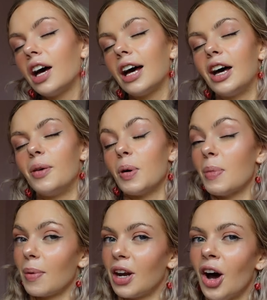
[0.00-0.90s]
uh, but
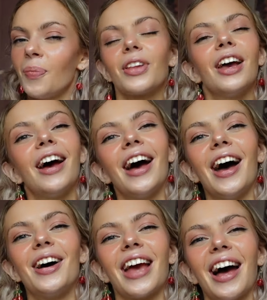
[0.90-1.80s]
maybe not.
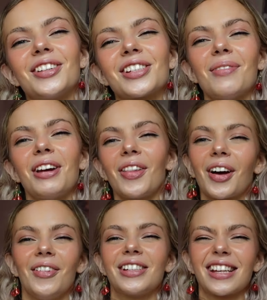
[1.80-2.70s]
Uh, yeah, just let me know in the
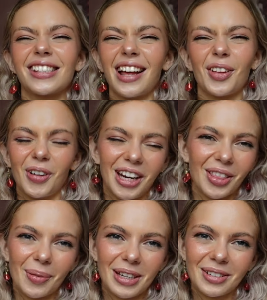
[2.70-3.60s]
comments because I love
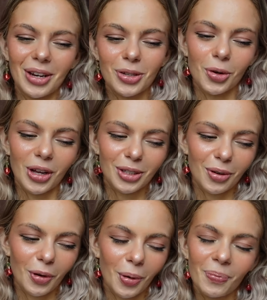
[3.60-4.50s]
reading them and, and talking to
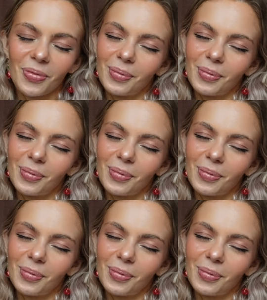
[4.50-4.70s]
everyone.